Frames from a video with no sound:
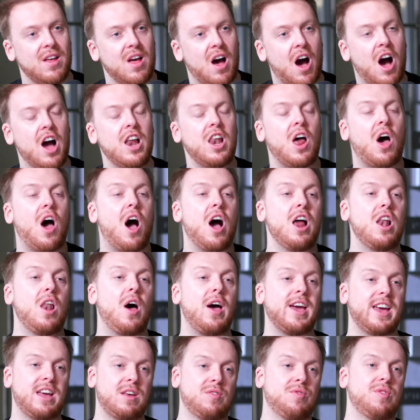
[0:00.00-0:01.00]
I like I
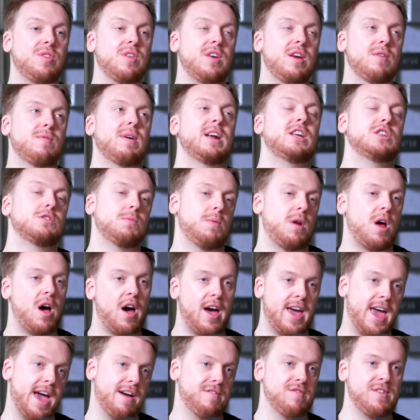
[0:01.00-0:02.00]
like the arrangement
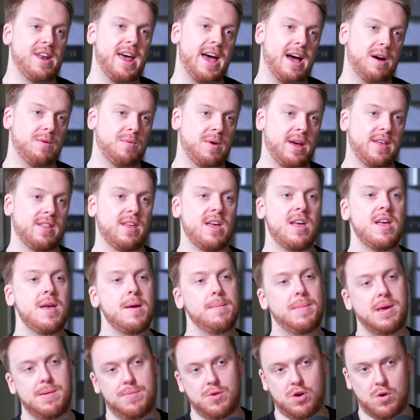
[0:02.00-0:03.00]
I have now, where the,
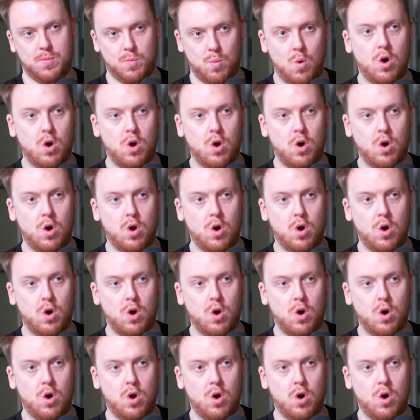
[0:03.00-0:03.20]
people can